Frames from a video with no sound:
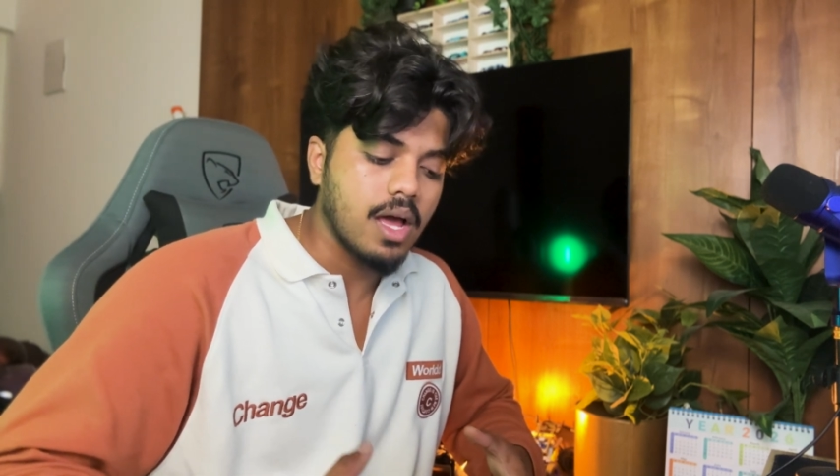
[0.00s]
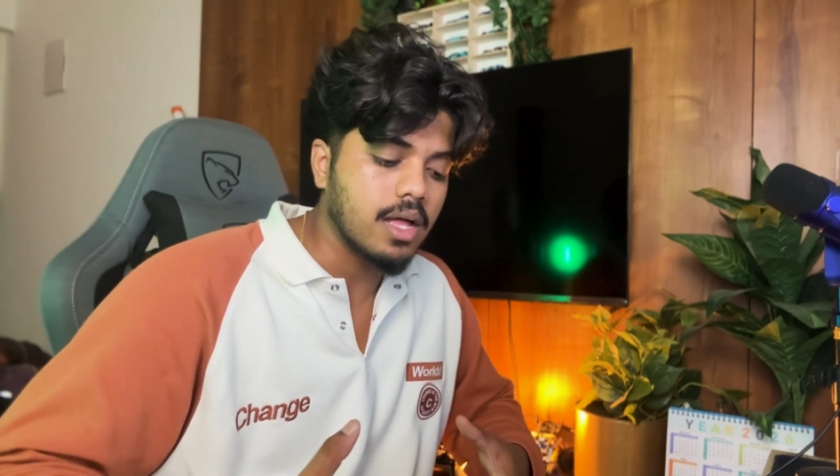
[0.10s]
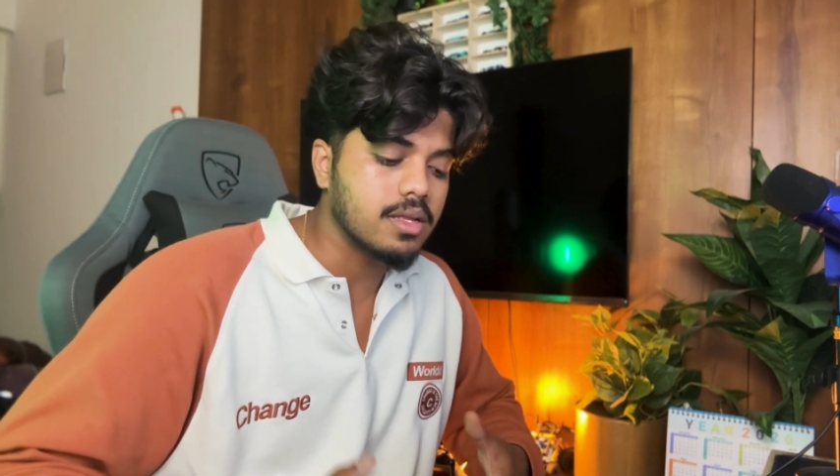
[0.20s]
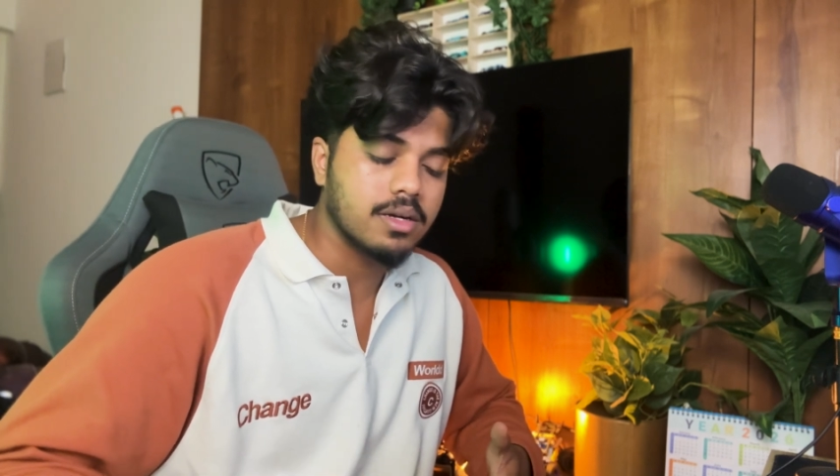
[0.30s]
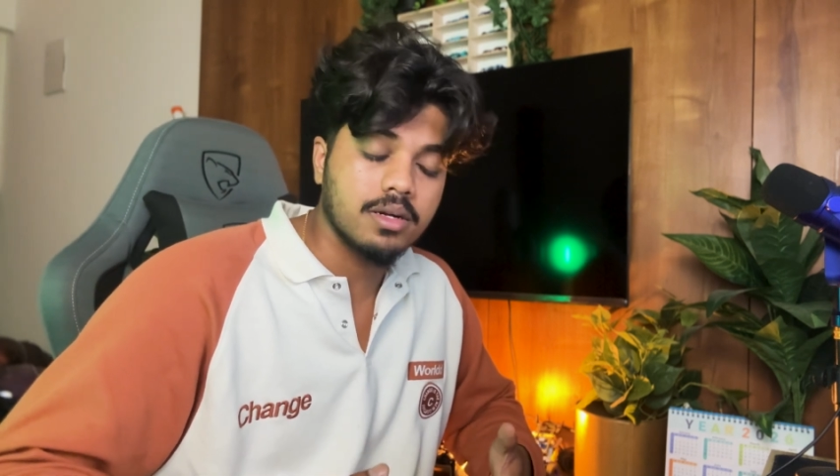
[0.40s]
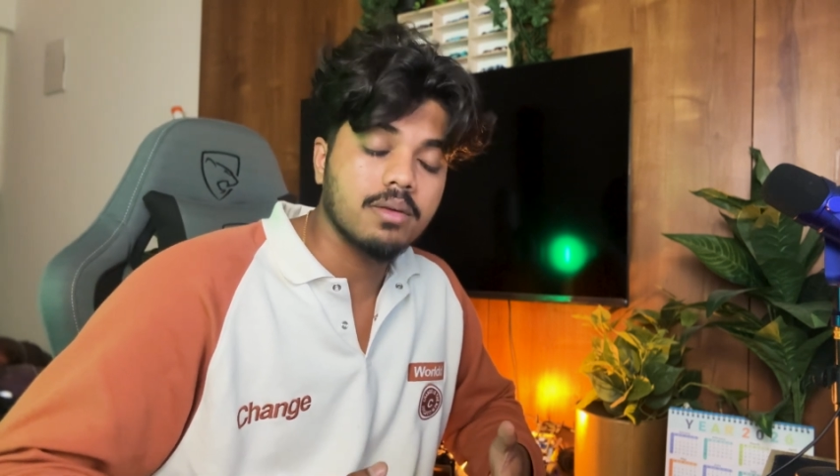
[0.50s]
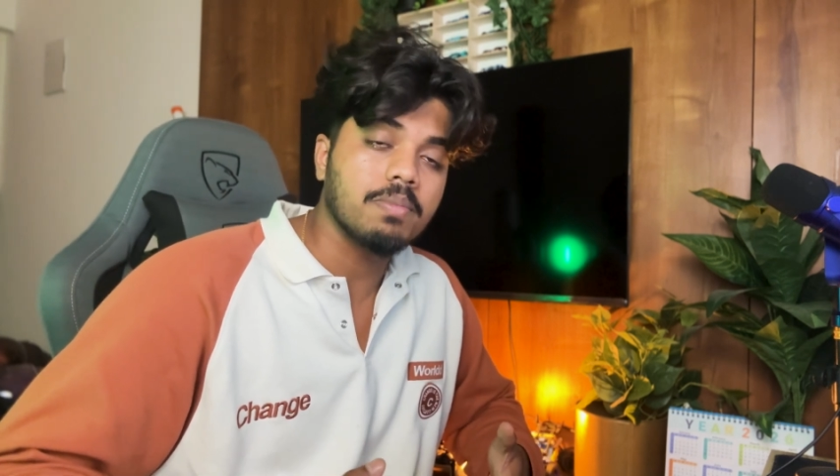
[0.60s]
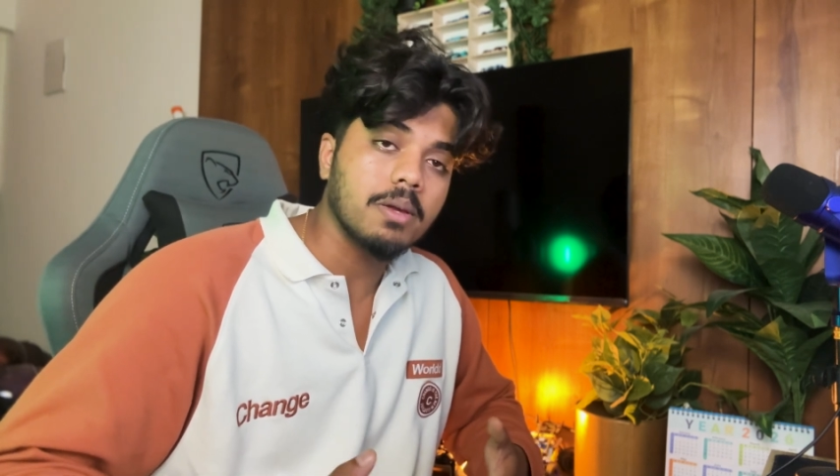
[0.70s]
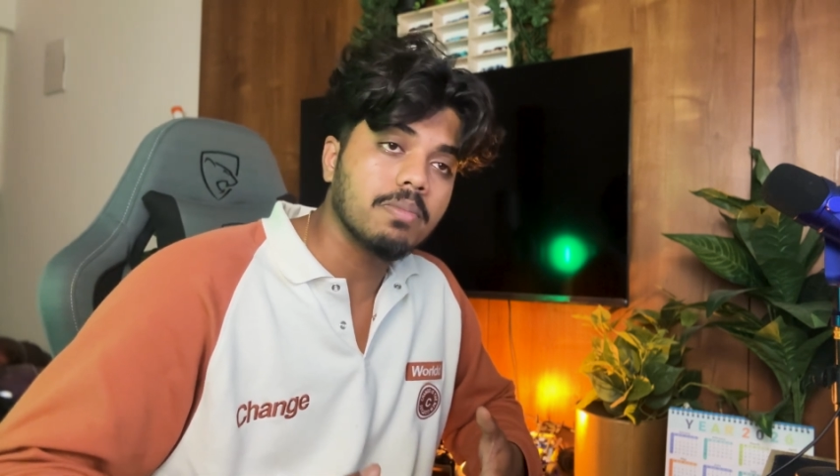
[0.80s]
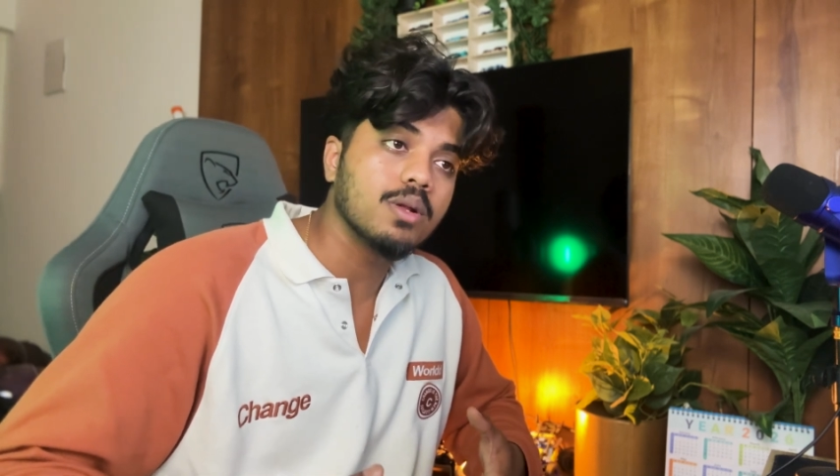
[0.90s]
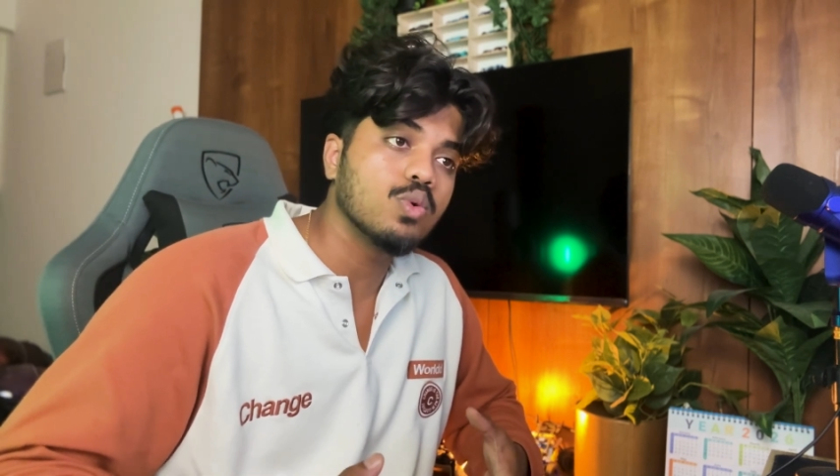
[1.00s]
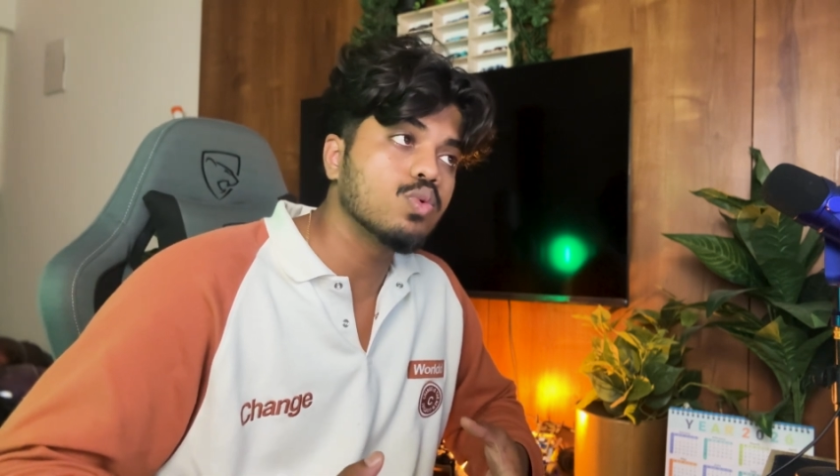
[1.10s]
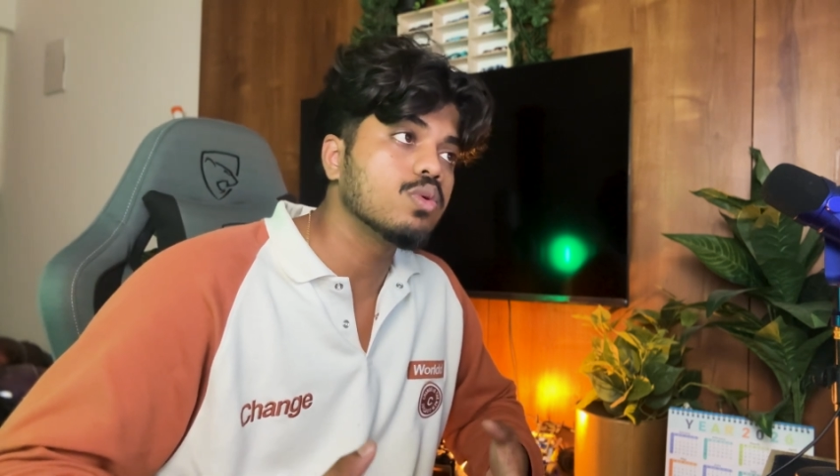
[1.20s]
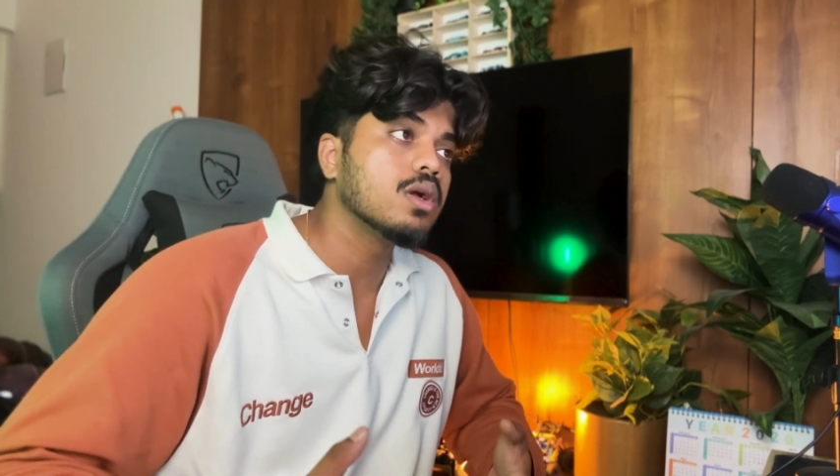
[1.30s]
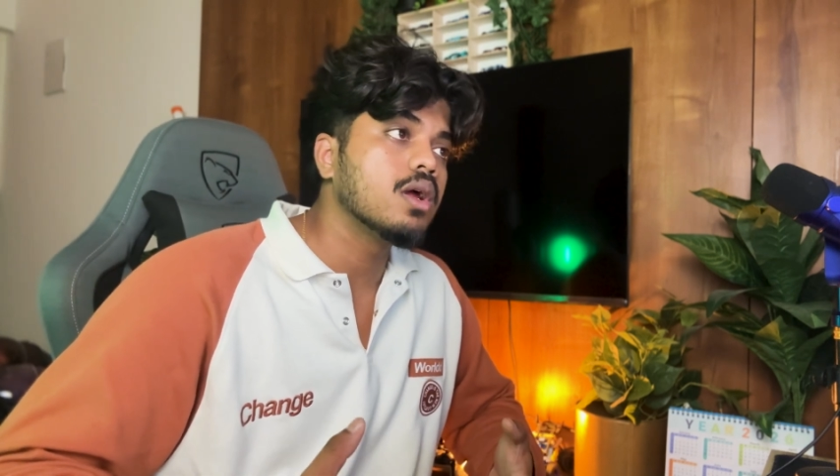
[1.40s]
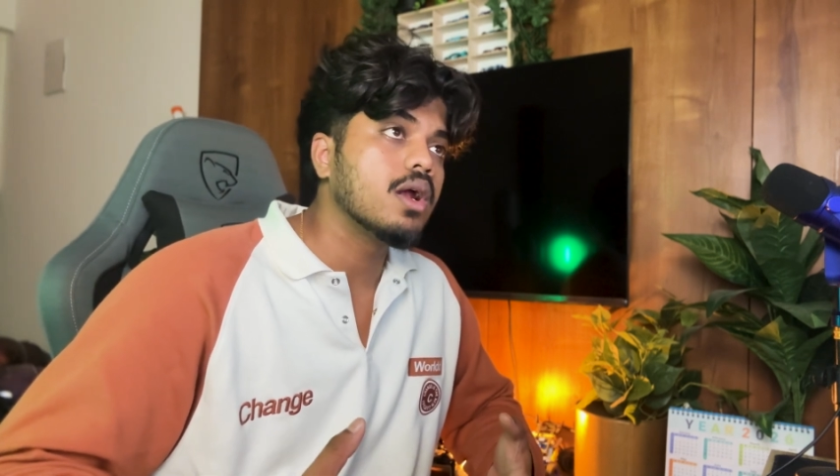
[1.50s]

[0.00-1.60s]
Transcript: other people who